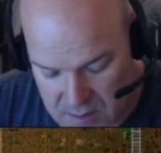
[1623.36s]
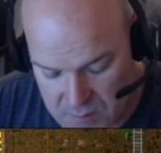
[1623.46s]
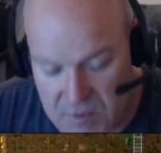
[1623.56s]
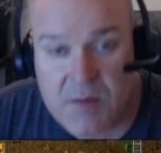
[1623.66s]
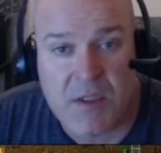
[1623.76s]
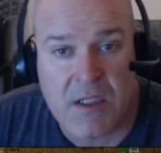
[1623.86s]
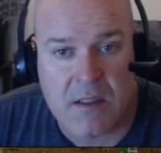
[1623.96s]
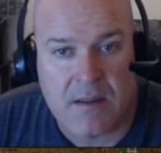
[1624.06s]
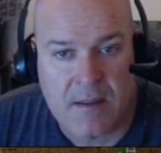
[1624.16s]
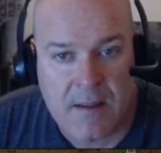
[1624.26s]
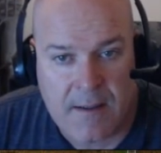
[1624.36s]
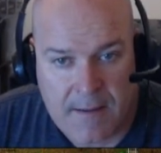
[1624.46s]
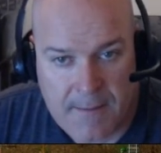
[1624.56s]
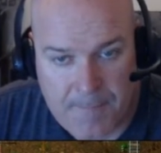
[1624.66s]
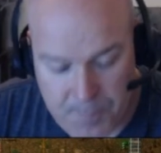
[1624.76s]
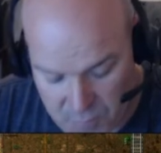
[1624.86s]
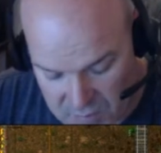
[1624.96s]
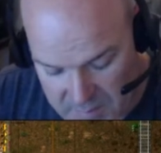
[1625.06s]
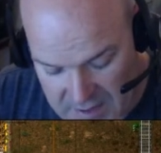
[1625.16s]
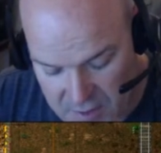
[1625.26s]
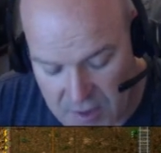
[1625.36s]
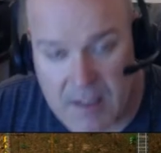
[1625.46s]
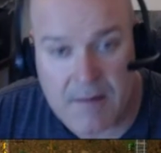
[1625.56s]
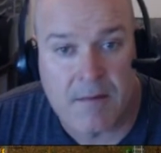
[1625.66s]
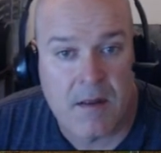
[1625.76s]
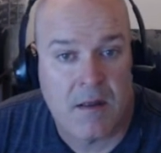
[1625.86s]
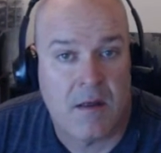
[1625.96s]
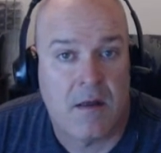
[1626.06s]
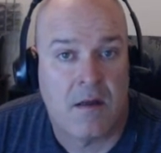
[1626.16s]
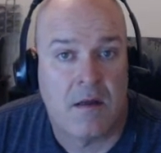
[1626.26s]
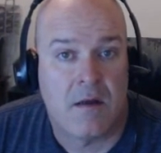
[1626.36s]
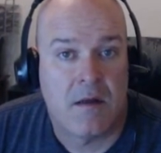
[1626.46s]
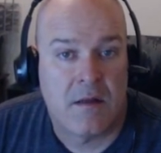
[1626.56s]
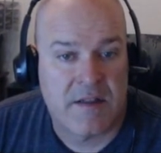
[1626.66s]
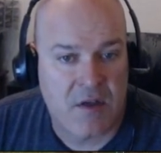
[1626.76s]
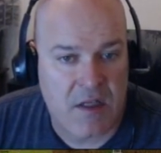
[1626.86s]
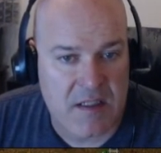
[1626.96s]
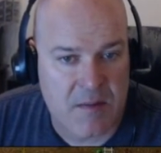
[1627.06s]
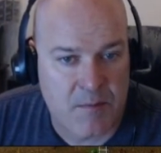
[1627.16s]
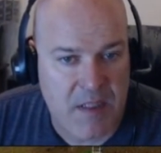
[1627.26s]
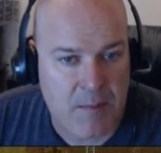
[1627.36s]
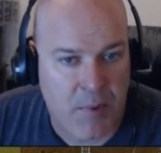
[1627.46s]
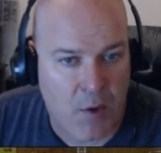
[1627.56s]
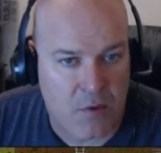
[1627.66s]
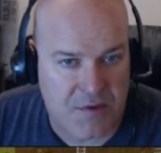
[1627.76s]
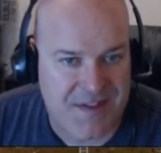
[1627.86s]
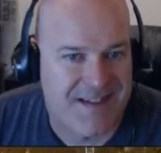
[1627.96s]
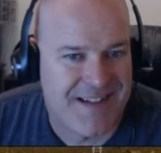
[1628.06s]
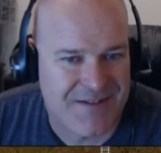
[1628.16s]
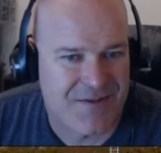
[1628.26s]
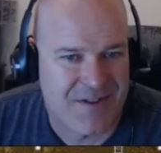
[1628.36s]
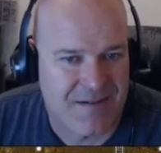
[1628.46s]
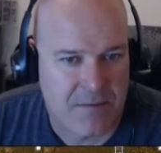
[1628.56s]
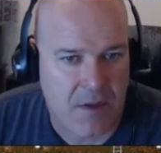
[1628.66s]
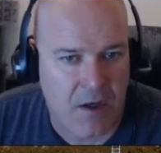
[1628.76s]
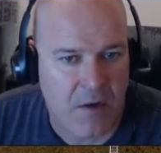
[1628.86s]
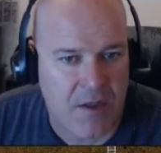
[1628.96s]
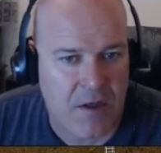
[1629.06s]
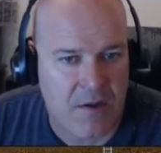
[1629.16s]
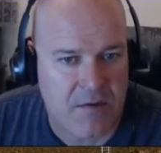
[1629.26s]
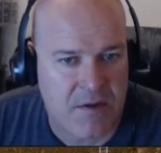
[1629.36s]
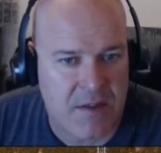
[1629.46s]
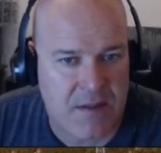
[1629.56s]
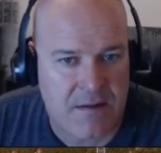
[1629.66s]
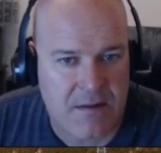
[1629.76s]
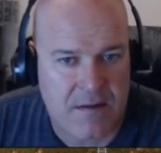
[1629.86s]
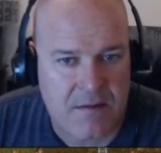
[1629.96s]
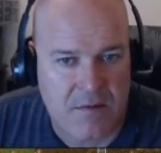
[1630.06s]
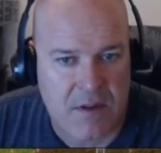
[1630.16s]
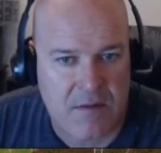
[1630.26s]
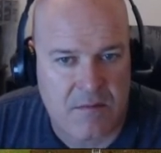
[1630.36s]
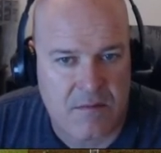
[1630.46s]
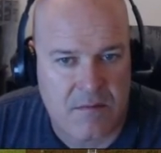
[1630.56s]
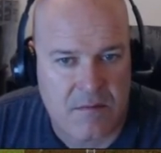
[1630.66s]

And we should be good. We're going to make a grid. Let's go get some big poles. Oh no, don't do it! Well,